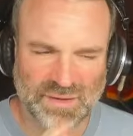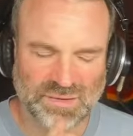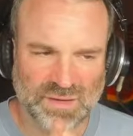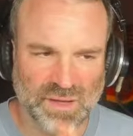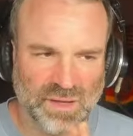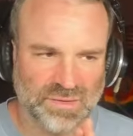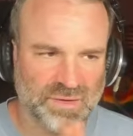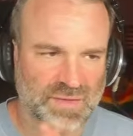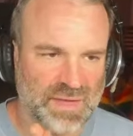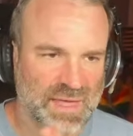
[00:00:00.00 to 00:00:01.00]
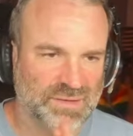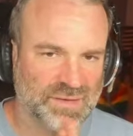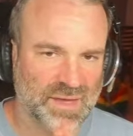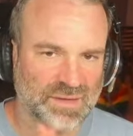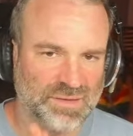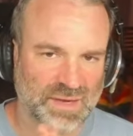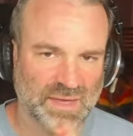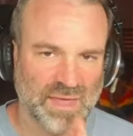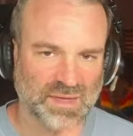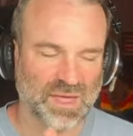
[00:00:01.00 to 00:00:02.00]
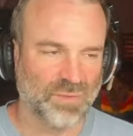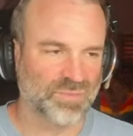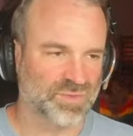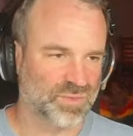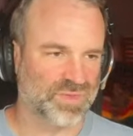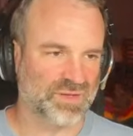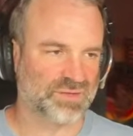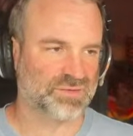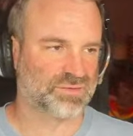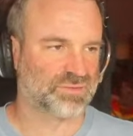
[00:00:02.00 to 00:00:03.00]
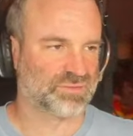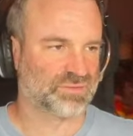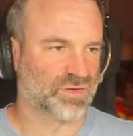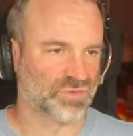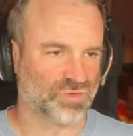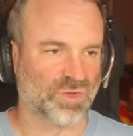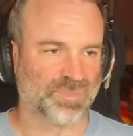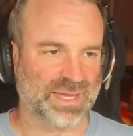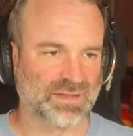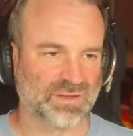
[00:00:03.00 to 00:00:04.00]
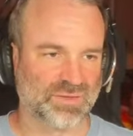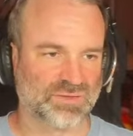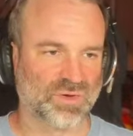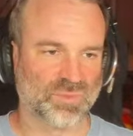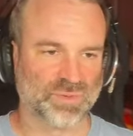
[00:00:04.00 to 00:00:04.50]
to Karst, I think, is that it comes with this controller panel at the top,